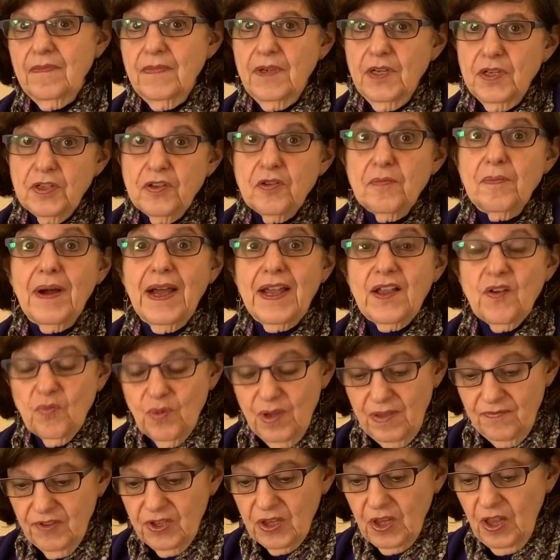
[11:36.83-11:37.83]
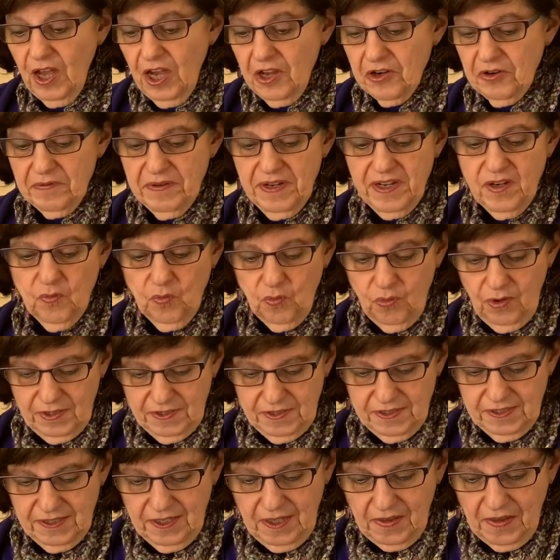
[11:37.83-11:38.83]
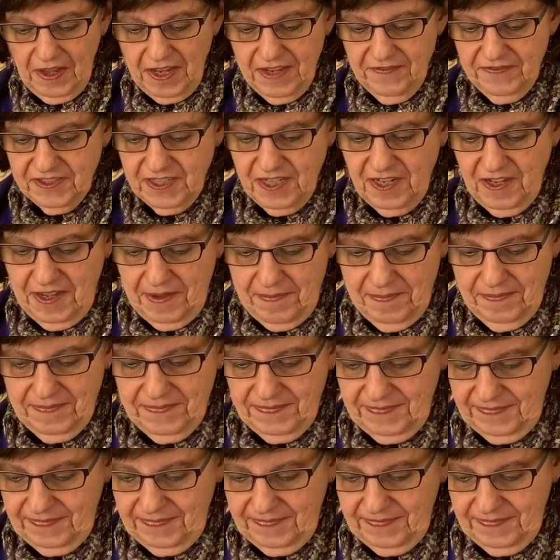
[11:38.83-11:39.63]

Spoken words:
You might win the lottery once in a lifetime.